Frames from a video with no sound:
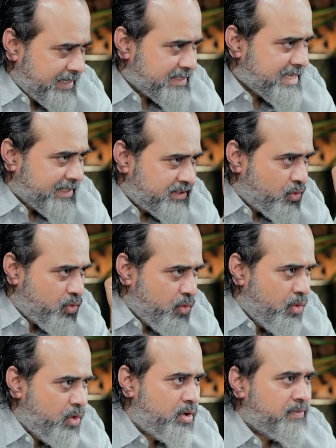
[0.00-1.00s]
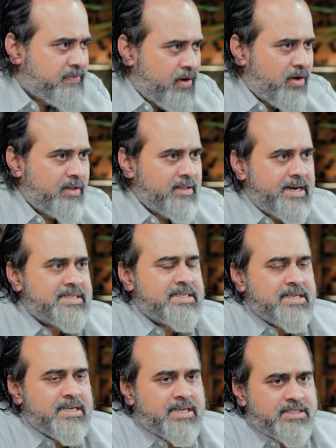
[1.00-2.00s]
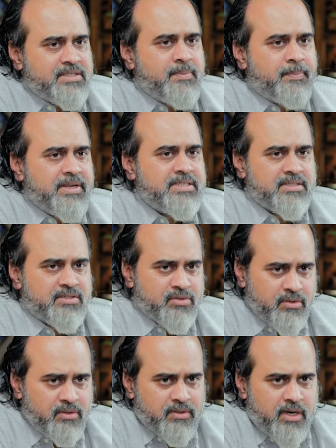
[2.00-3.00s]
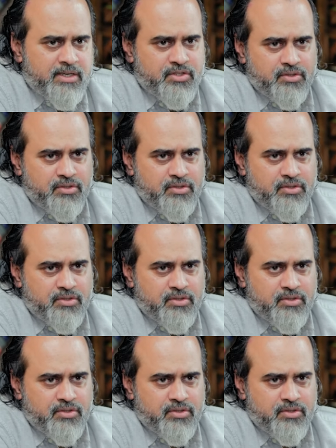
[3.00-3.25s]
That is at the core of all that Sri Krishna preaches to